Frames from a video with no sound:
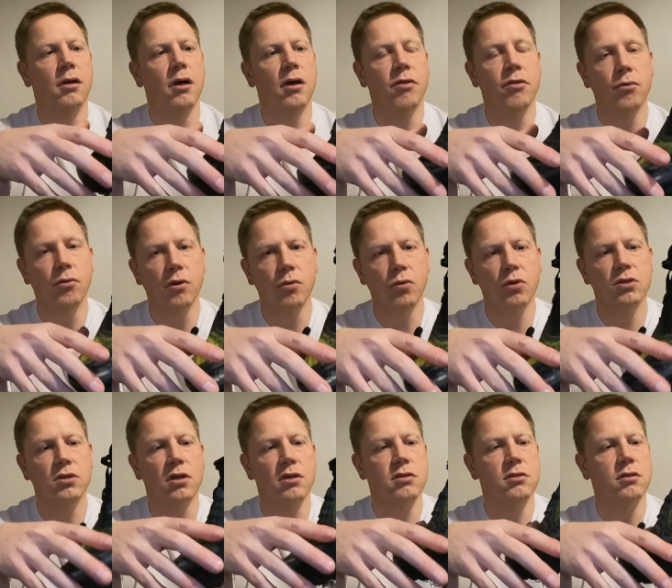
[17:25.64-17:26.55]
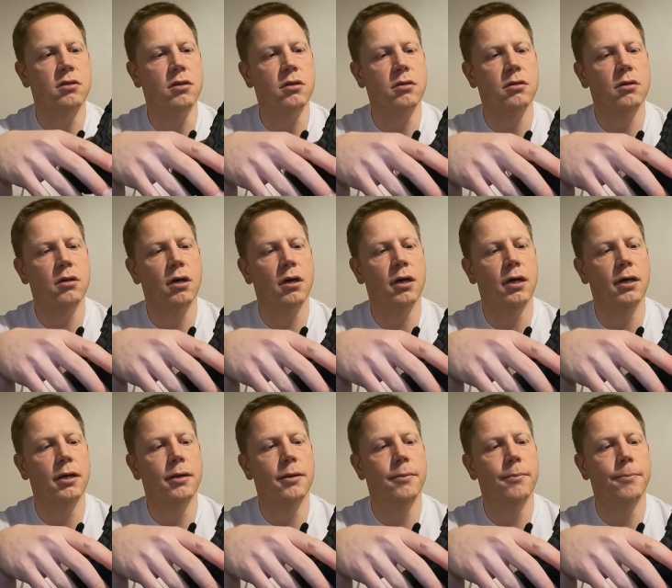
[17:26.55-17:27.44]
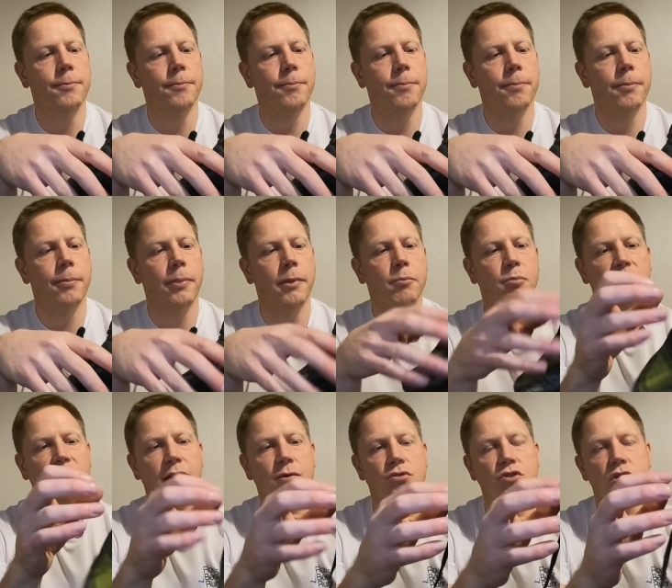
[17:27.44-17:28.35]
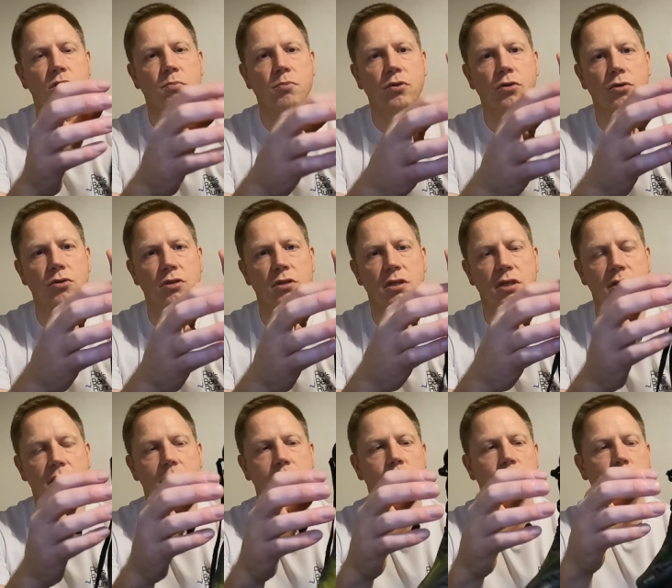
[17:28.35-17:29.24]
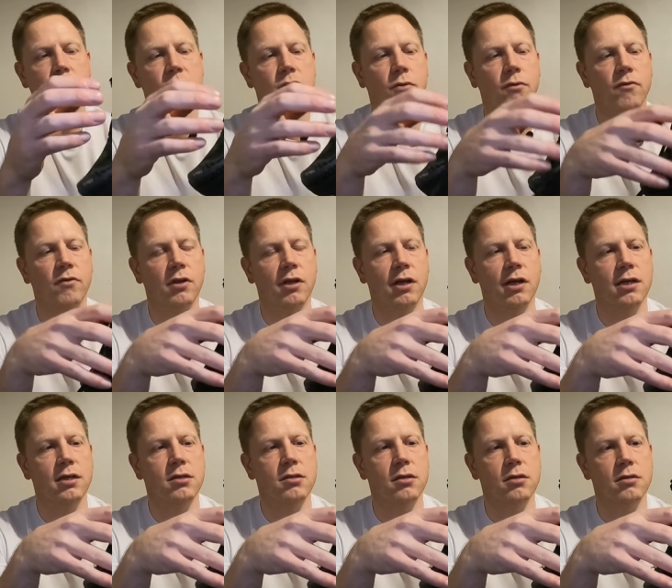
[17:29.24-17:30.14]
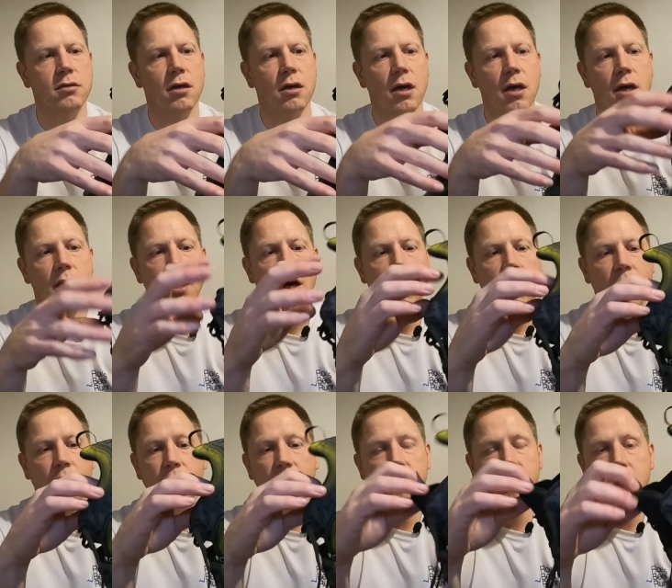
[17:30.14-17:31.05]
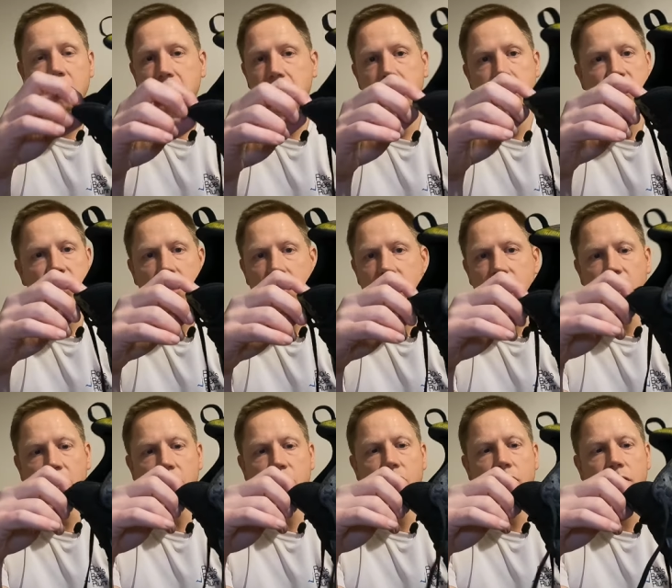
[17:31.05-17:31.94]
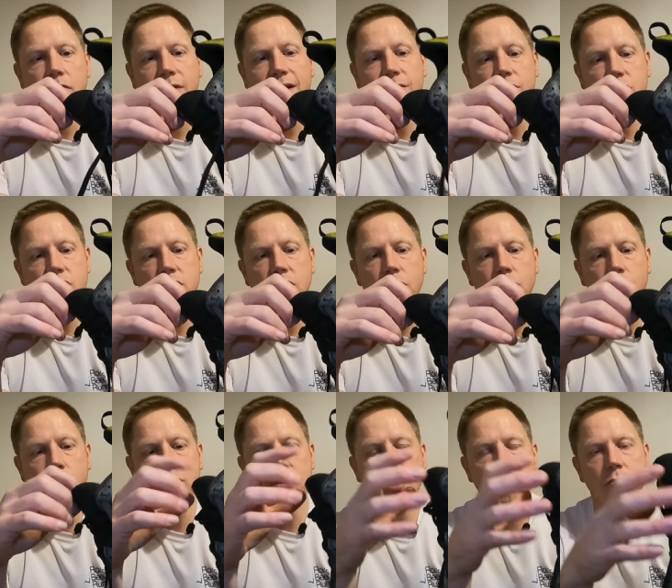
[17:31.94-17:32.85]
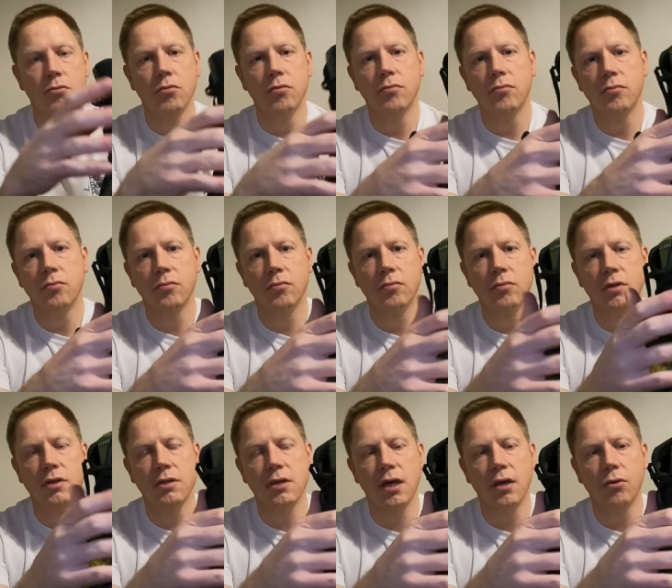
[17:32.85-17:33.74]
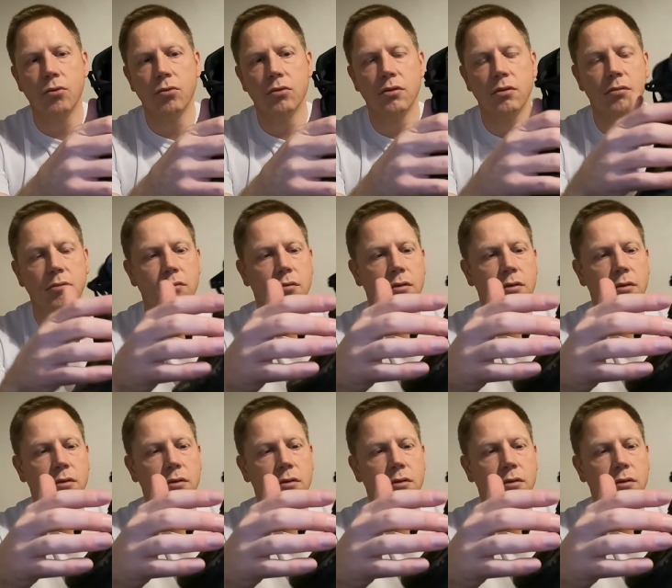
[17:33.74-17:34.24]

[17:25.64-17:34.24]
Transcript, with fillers: I thought it was gusseted, um, but that was just because of these loops for the laces. However, tongue didn't move around at all, so this held